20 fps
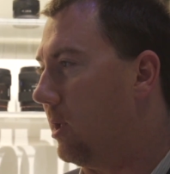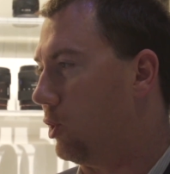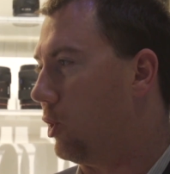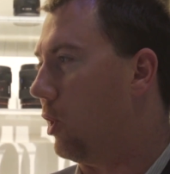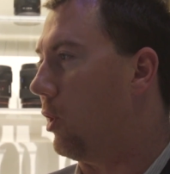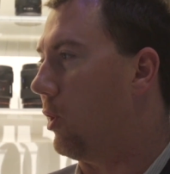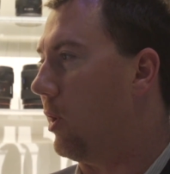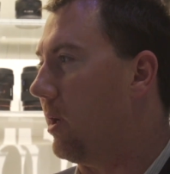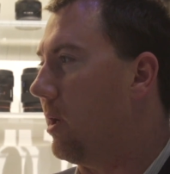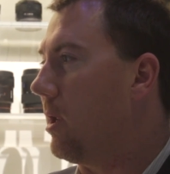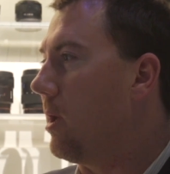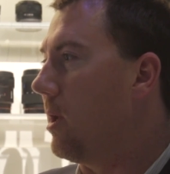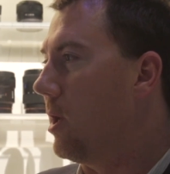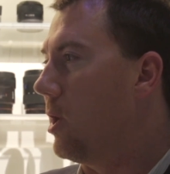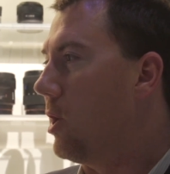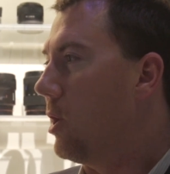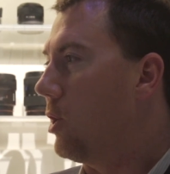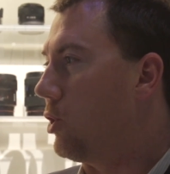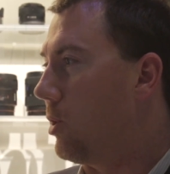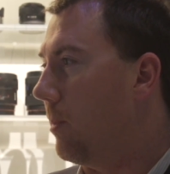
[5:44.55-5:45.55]
Shogun
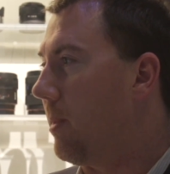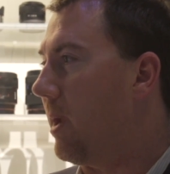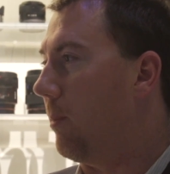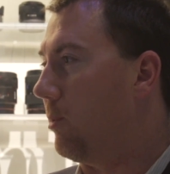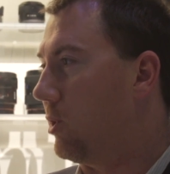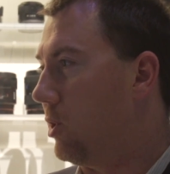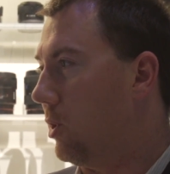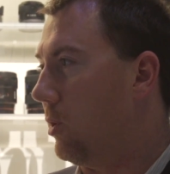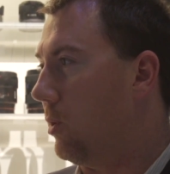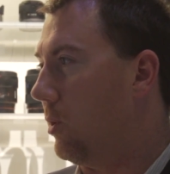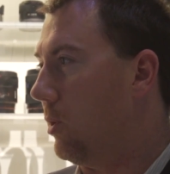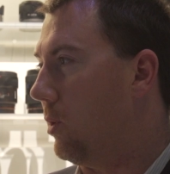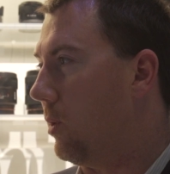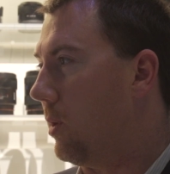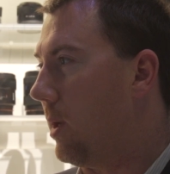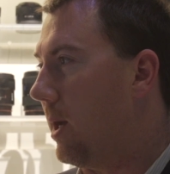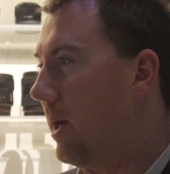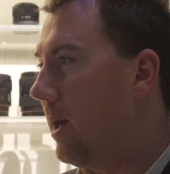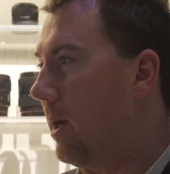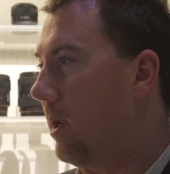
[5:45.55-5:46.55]
should be able
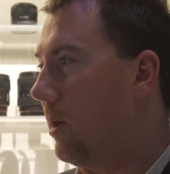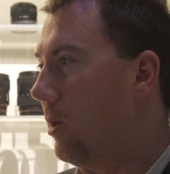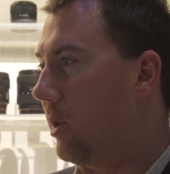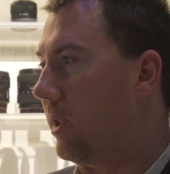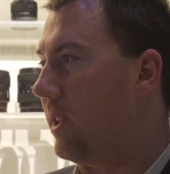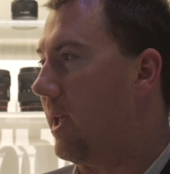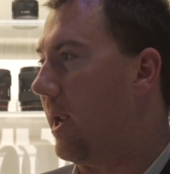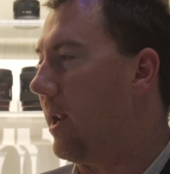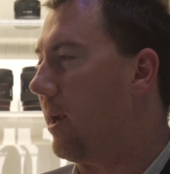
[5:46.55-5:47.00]
to uh, look at that.